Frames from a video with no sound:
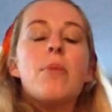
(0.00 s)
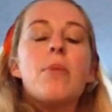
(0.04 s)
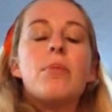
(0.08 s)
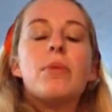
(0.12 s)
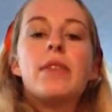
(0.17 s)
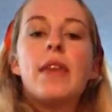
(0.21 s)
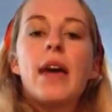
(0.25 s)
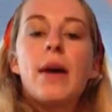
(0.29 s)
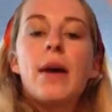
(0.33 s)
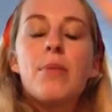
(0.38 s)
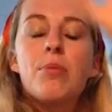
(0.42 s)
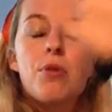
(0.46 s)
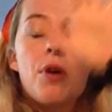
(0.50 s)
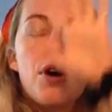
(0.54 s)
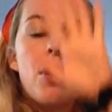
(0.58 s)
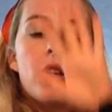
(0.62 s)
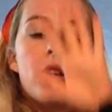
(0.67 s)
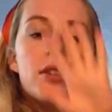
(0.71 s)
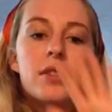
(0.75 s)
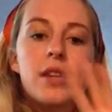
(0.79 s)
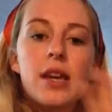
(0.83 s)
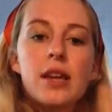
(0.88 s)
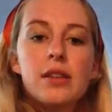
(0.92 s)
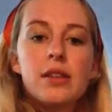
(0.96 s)
But that
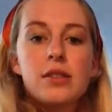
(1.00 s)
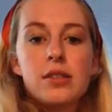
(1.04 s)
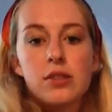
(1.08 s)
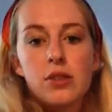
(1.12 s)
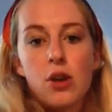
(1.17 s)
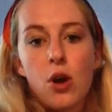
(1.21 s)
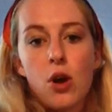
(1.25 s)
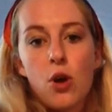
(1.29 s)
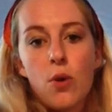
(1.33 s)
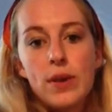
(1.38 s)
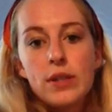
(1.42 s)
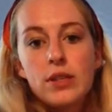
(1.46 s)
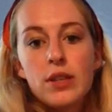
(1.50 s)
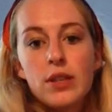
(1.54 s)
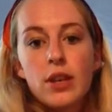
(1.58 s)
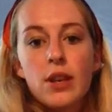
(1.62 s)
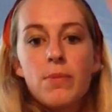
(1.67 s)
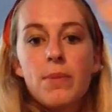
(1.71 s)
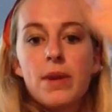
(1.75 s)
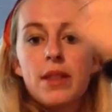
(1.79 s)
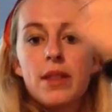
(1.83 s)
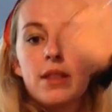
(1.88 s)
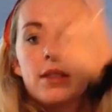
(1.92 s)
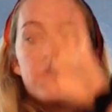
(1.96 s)
process is always going
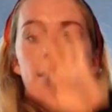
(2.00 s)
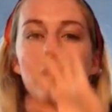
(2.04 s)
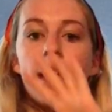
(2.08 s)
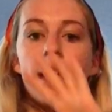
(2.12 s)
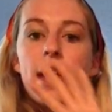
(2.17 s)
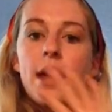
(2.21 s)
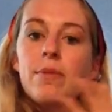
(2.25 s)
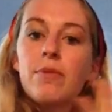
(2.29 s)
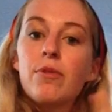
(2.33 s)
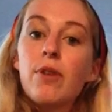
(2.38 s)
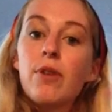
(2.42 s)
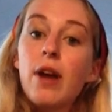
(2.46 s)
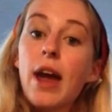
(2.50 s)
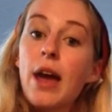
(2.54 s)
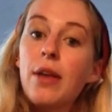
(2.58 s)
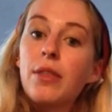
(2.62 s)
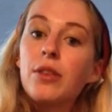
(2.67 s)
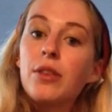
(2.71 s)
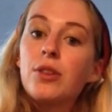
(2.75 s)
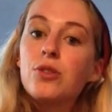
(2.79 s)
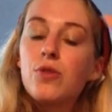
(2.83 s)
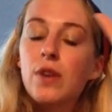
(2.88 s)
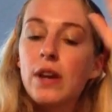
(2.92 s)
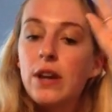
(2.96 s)
to be the same for how
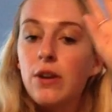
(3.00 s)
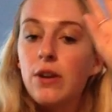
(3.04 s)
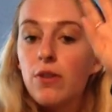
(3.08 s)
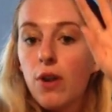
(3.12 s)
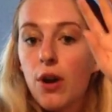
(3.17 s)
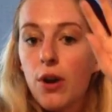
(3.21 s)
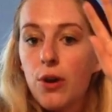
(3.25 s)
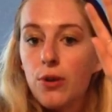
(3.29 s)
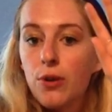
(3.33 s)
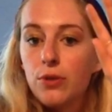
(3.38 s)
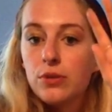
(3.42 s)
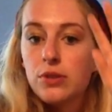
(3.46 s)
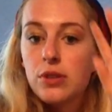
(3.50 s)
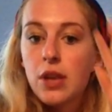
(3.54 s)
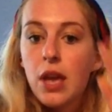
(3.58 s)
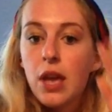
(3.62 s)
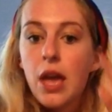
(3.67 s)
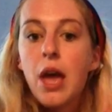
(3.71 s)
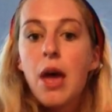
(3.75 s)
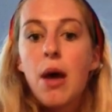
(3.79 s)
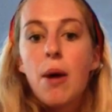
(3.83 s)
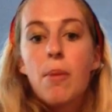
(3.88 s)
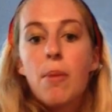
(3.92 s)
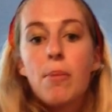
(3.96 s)
the tree grows.
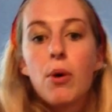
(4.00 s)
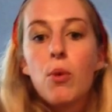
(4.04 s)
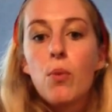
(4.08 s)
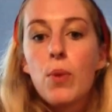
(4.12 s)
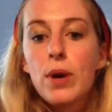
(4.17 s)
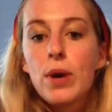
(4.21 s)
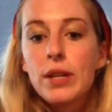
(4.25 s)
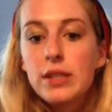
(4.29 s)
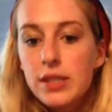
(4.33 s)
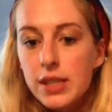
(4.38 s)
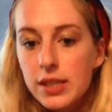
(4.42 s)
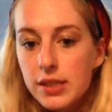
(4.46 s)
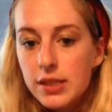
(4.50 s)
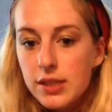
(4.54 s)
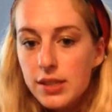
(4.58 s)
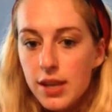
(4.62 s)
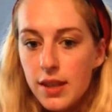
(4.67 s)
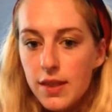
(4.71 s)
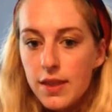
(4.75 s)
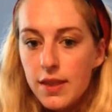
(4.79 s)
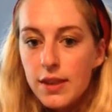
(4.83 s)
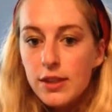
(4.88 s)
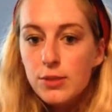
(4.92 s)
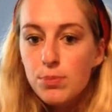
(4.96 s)
But once it's
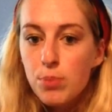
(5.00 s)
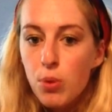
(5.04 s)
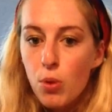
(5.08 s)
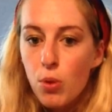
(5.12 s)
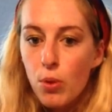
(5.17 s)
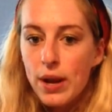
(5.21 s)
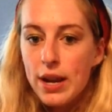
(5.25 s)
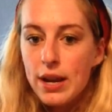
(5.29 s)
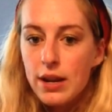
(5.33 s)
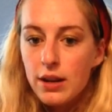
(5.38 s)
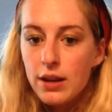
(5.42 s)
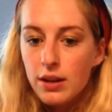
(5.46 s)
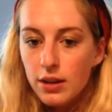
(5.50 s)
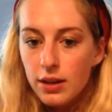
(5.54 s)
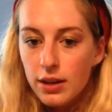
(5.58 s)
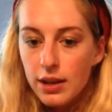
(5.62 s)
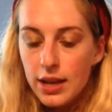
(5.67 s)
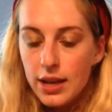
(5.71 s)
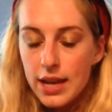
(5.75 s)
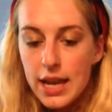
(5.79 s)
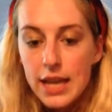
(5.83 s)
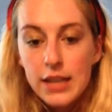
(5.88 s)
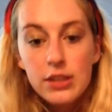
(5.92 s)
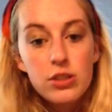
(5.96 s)
to this point,
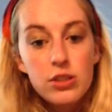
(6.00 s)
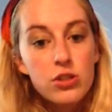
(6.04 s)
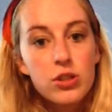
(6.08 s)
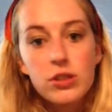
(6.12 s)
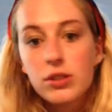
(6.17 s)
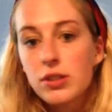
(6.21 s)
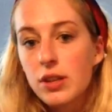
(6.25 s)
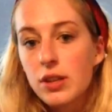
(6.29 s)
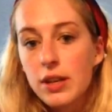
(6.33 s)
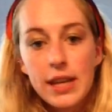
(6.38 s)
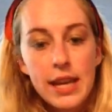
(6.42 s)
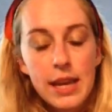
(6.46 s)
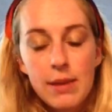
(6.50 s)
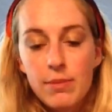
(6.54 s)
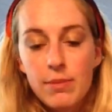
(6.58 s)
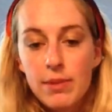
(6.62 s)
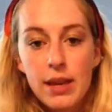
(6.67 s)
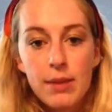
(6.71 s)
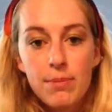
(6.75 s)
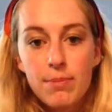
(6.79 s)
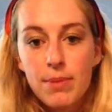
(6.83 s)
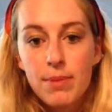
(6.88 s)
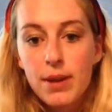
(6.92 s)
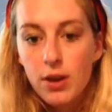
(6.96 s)
it's just going to keep
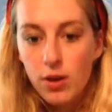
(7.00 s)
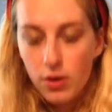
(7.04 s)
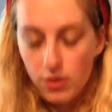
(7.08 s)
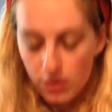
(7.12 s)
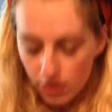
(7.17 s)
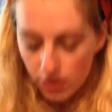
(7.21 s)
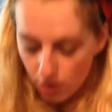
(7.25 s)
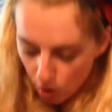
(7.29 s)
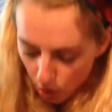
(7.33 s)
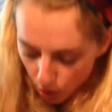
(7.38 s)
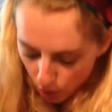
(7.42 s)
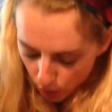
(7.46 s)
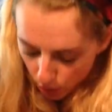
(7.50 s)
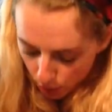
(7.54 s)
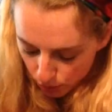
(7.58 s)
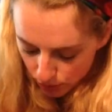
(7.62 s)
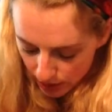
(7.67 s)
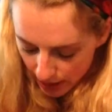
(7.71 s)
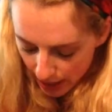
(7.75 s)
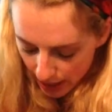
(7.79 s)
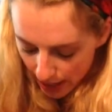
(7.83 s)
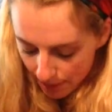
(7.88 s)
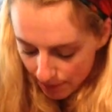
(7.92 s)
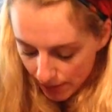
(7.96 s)
getting bigger. The whole
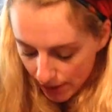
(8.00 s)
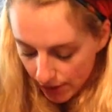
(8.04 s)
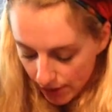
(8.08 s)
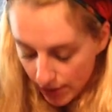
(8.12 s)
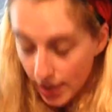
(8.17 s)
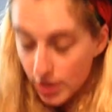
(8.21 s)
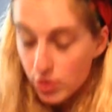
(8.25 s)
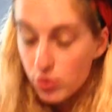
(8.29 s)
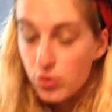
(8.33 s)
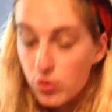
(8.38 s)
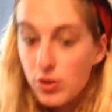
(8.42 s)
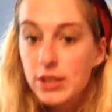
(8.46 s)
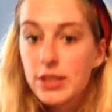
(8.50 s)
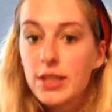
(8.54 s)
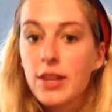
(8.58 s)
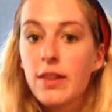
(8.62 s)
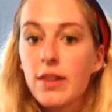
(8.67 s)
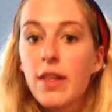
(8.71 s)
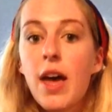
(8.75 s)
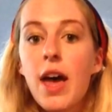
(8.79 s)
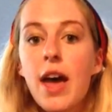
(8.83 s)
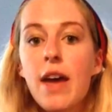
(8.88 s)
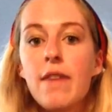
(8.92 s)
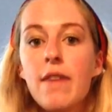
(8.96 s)
time that that tree's
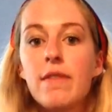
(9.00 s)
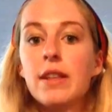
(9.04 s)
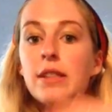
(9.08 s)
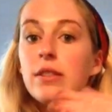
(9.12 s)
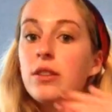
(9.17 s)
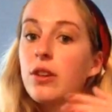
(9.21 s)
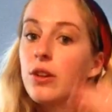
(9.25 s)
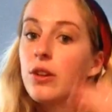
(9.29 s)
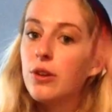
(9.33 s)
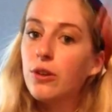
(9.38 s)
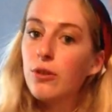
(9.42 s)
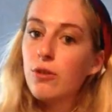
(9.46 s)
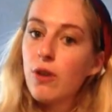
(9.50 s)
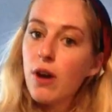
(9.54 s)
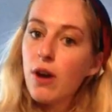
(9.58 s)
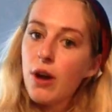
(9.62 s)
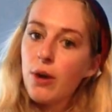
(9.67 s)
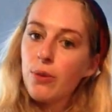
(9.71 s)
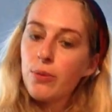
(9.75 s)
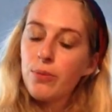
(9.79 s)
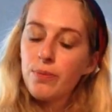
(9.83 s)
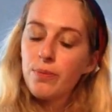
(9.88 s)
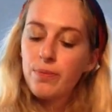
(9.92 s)
alive, it's going to grow.